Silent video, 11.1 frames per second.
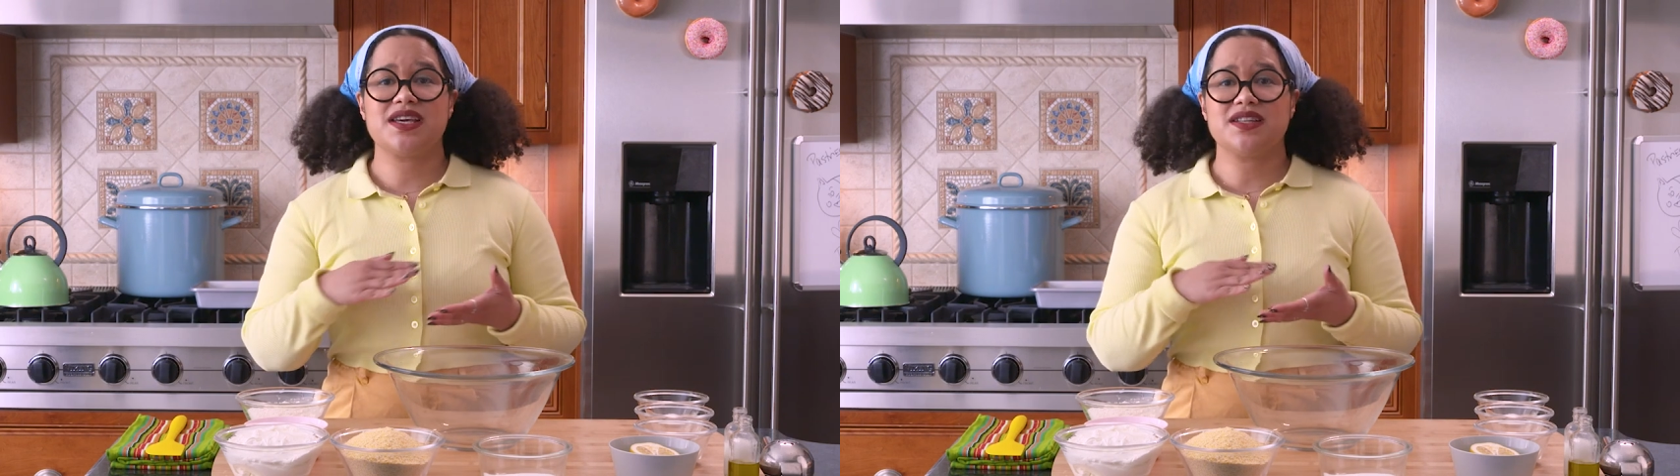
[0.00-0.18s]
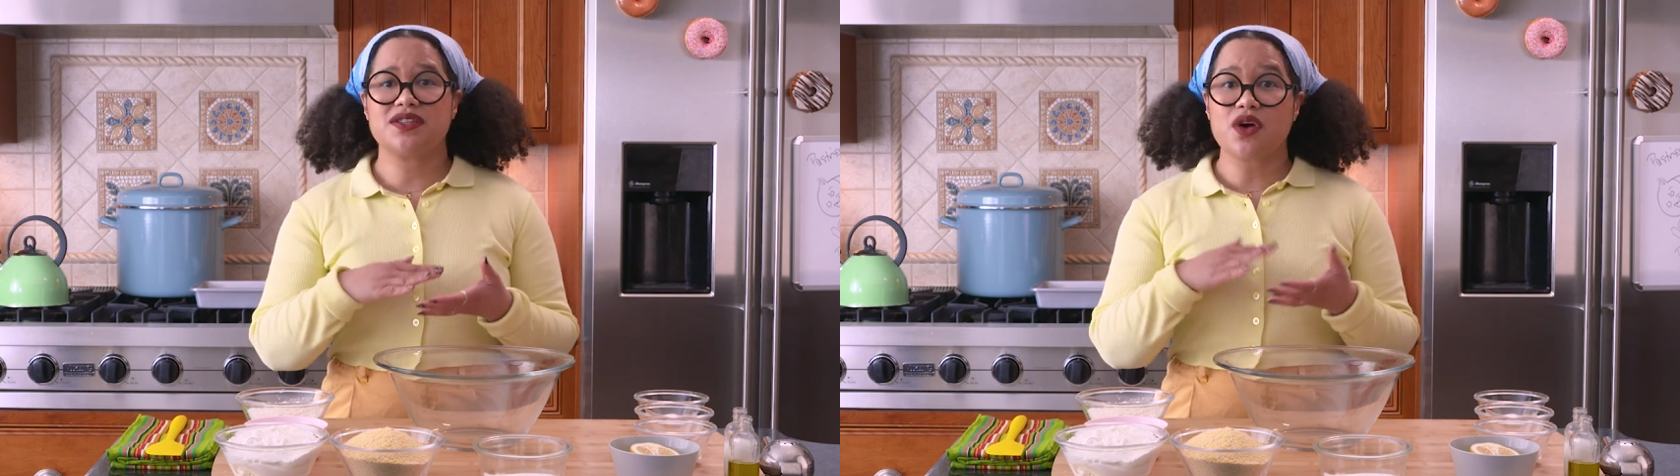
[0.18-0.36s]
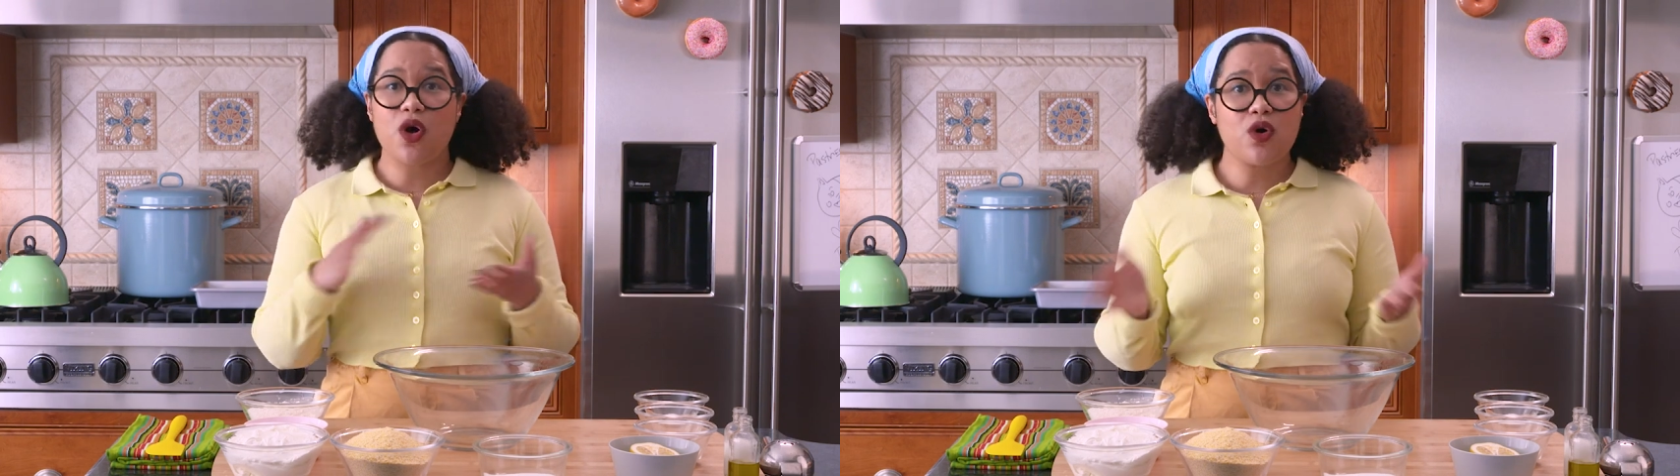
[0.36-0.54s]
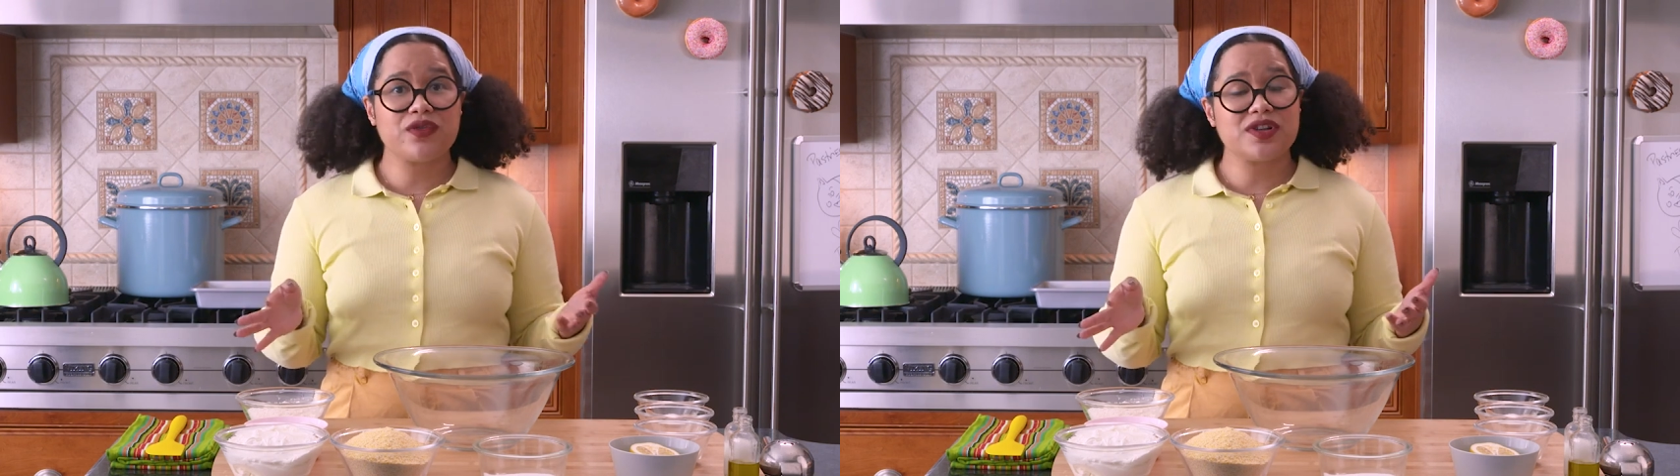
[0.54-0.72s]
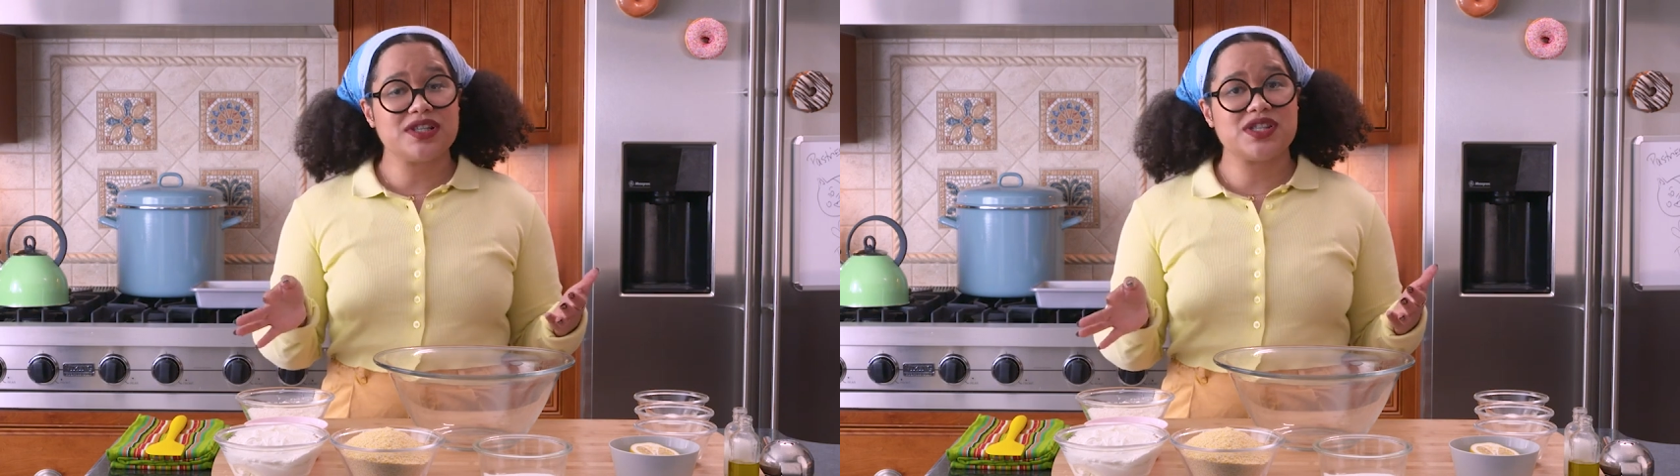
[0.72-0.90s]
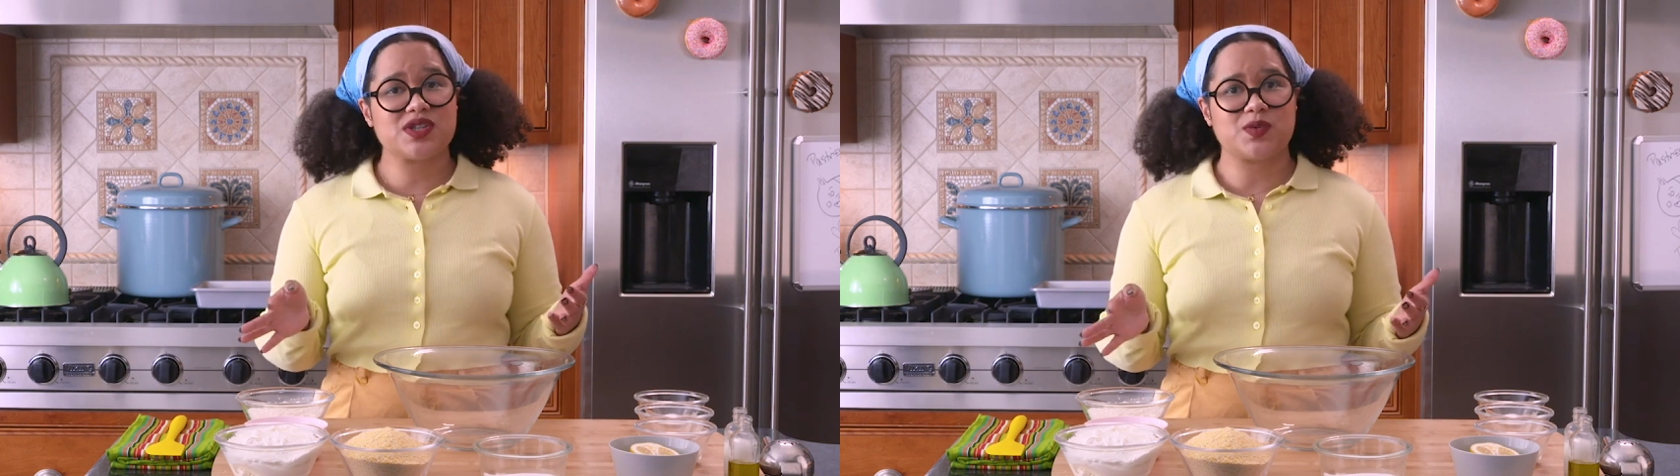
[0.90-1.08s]
it's
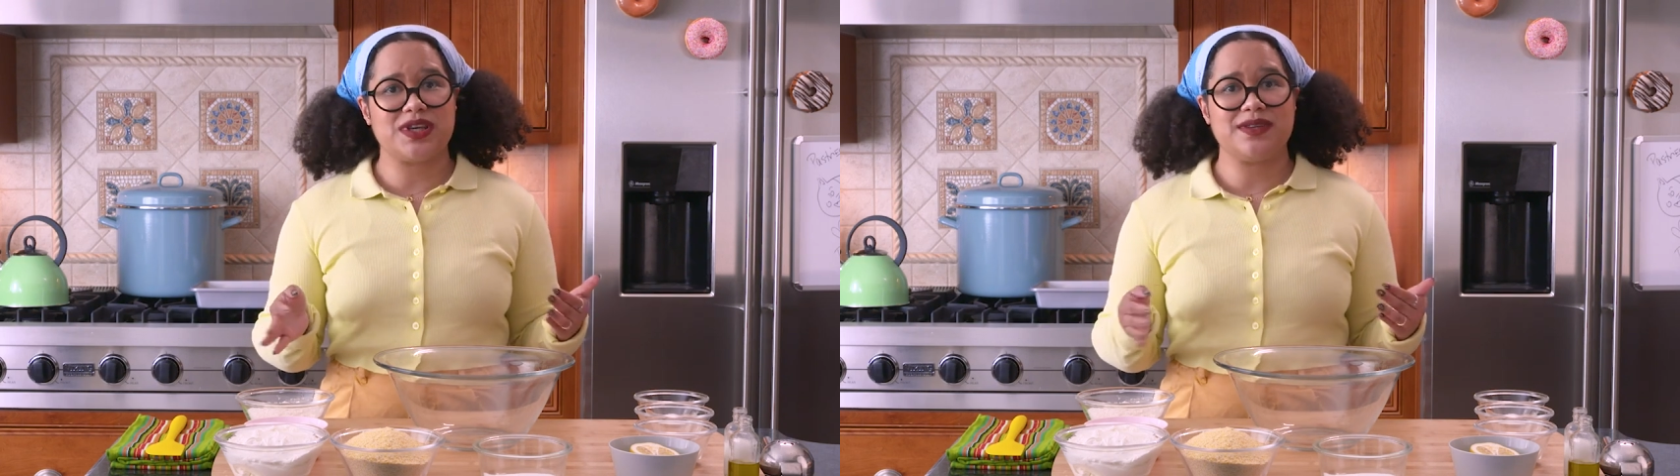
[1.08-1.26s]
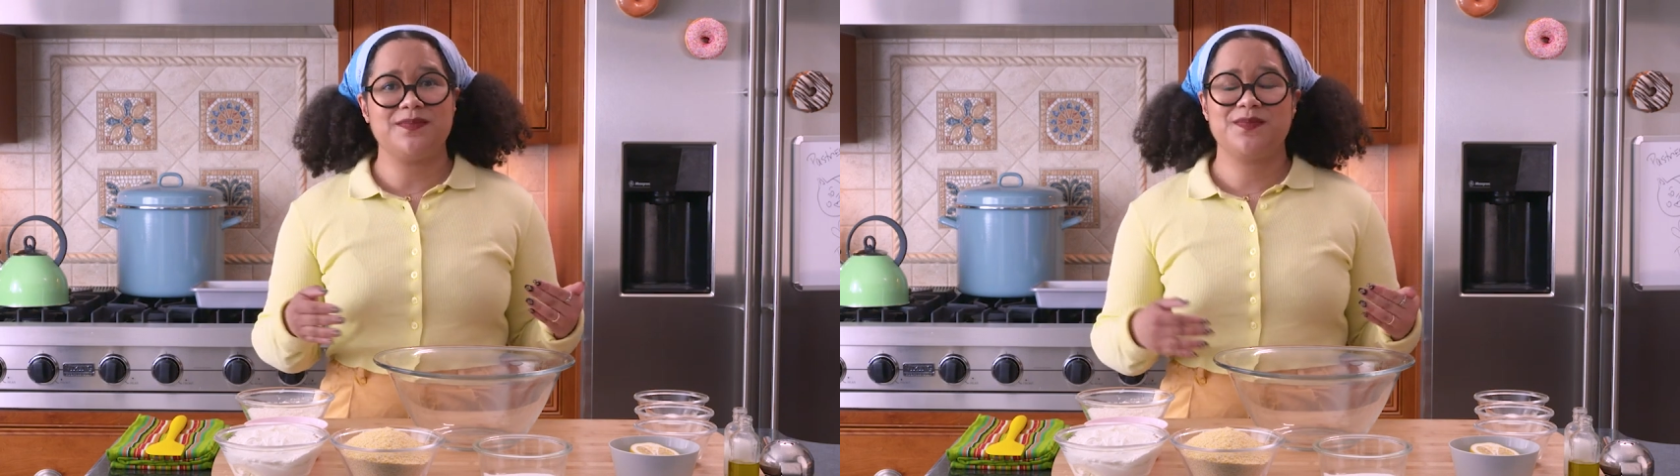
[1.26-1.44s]
overly sweet,